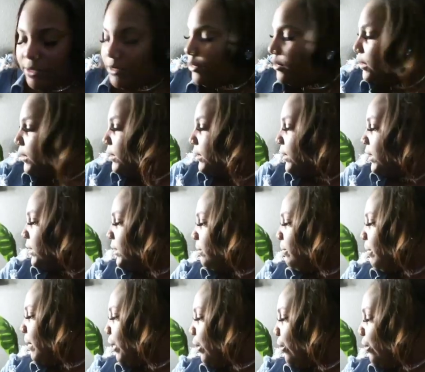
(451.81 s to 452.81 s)
So this does
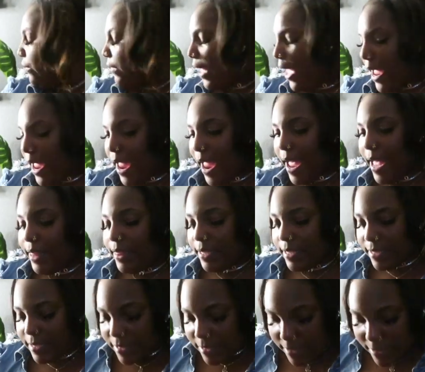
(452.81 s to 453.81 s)
both. I have the